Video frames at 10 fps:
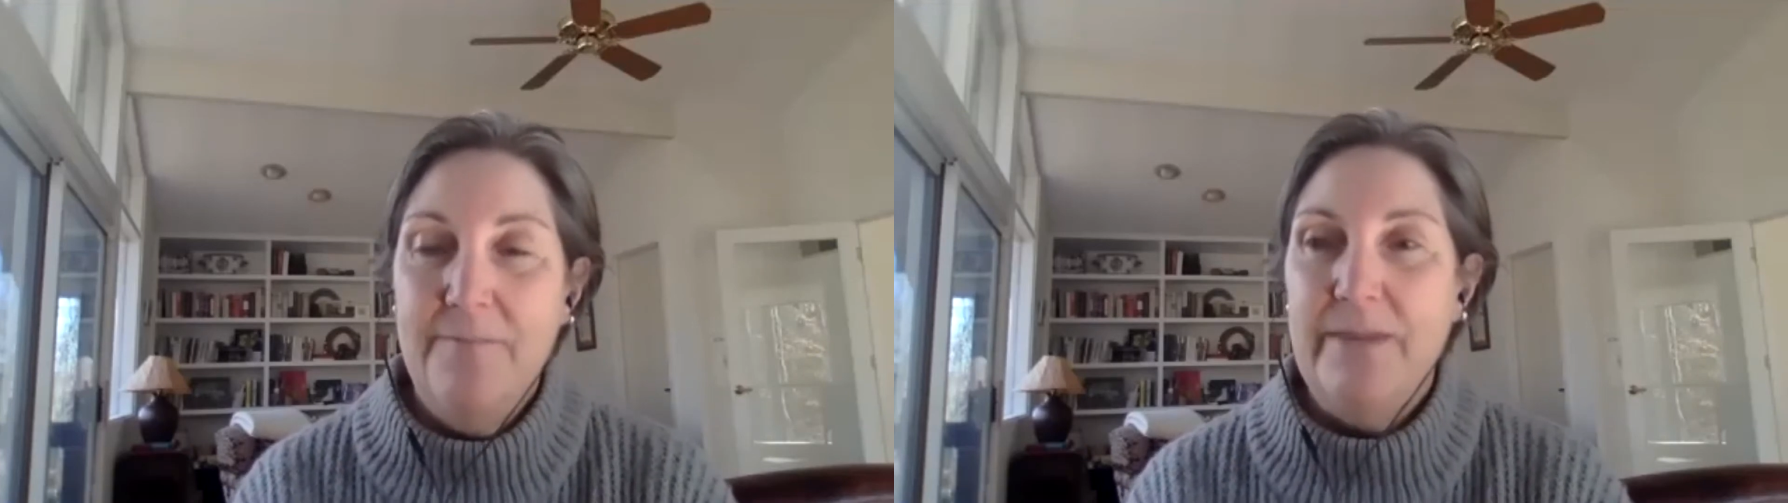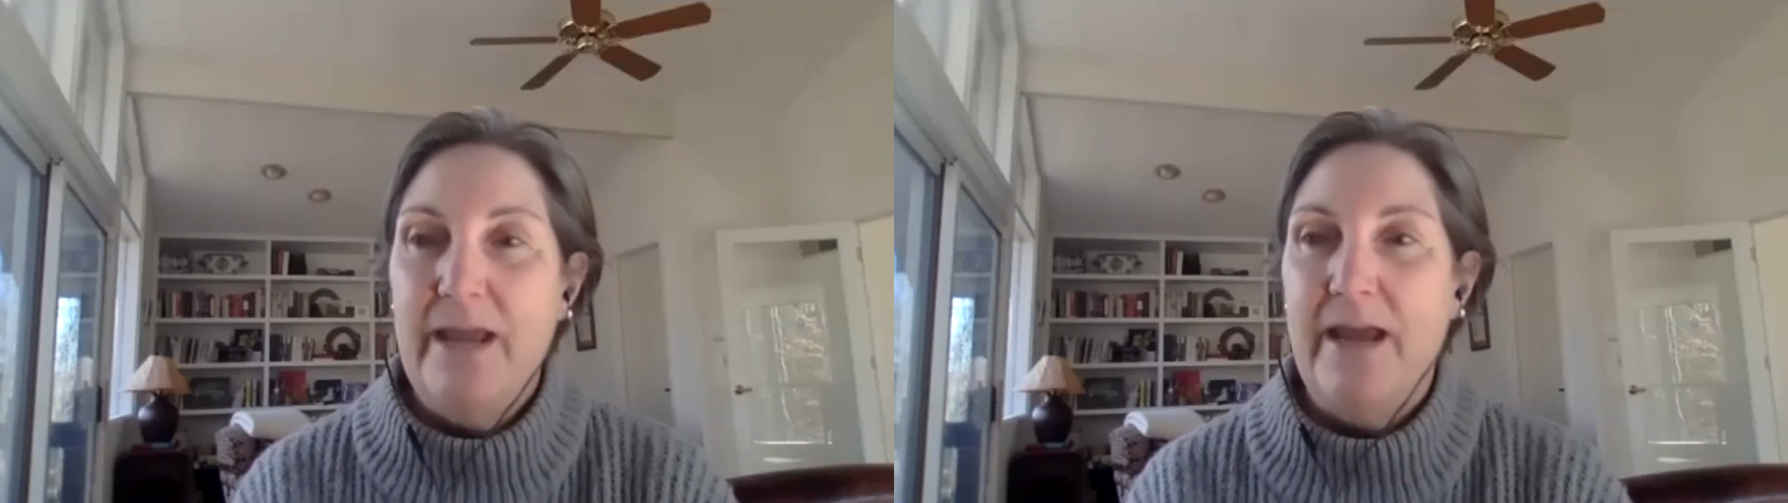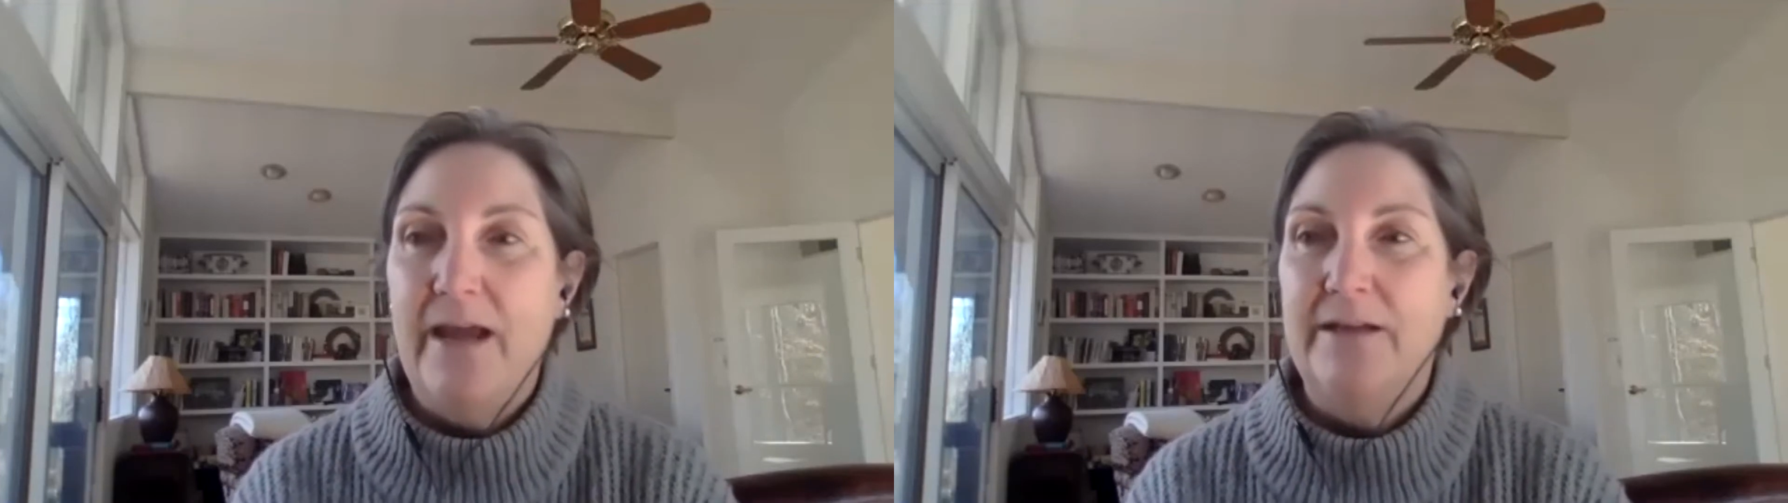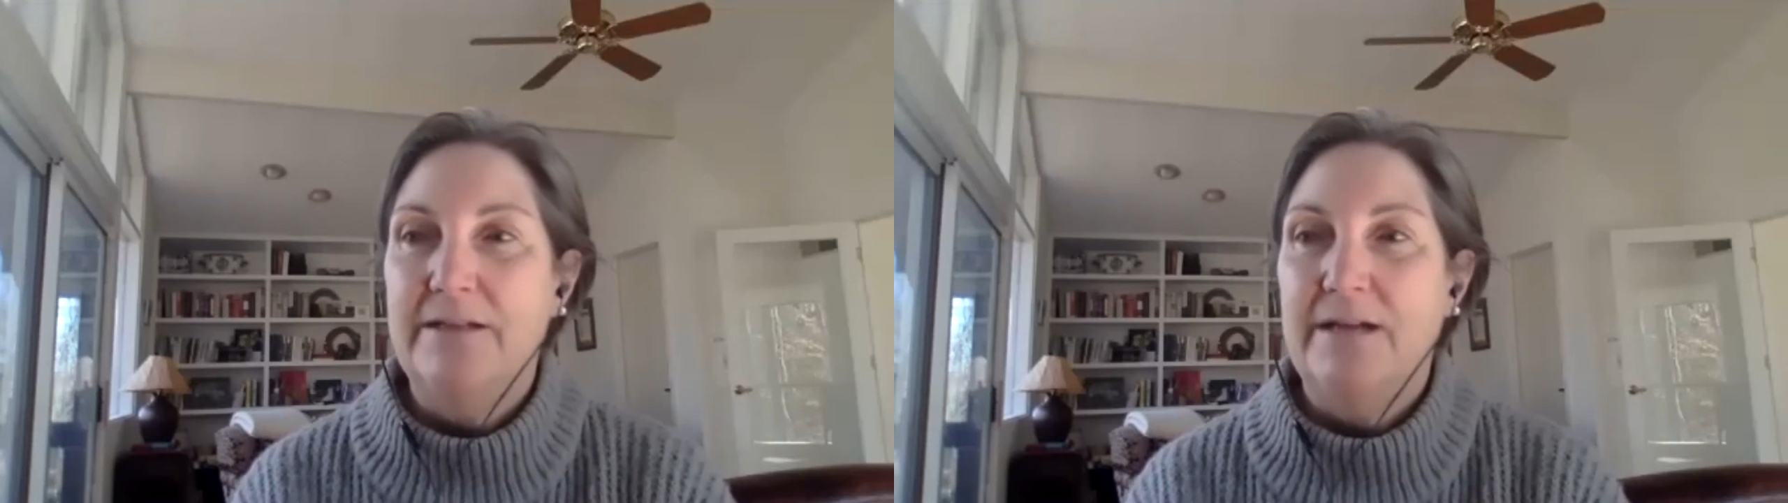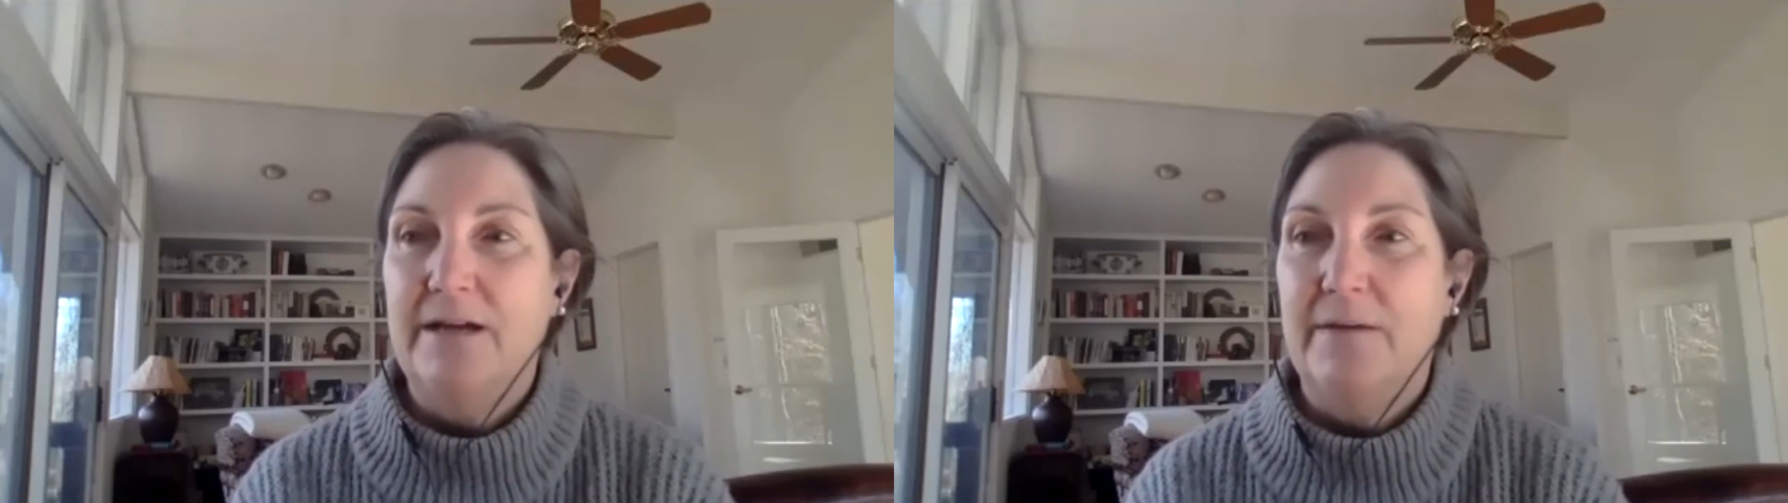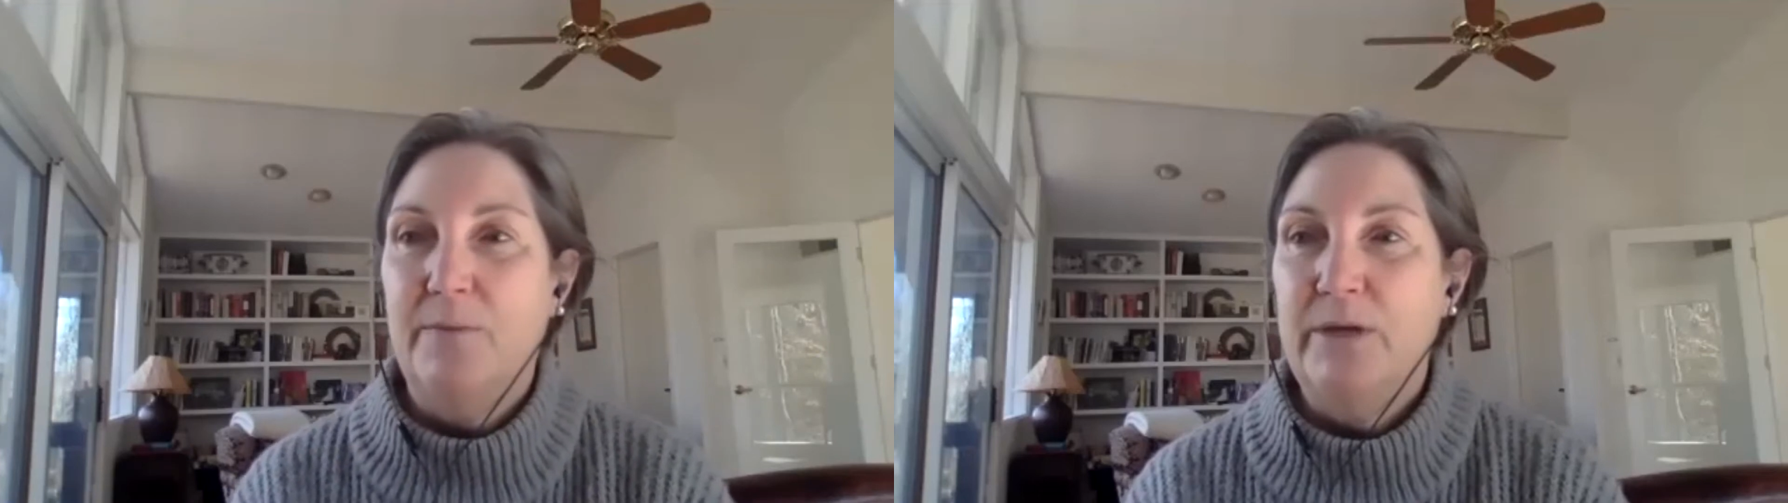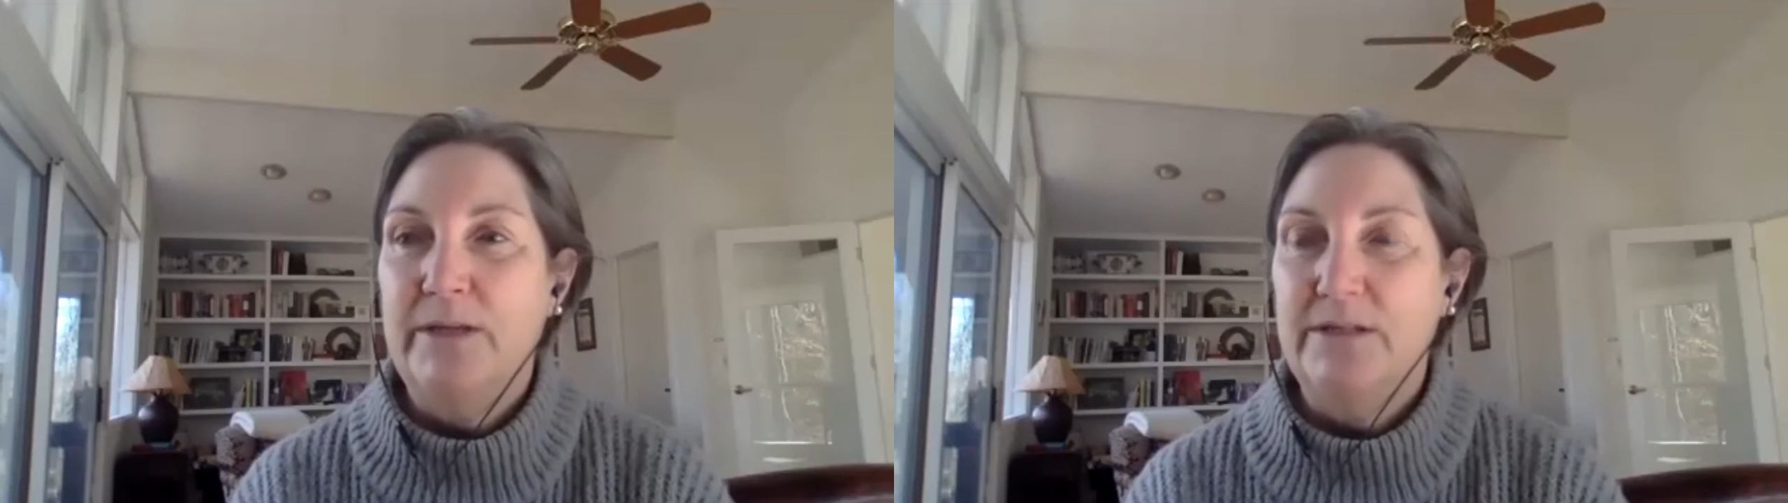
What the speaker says: and putting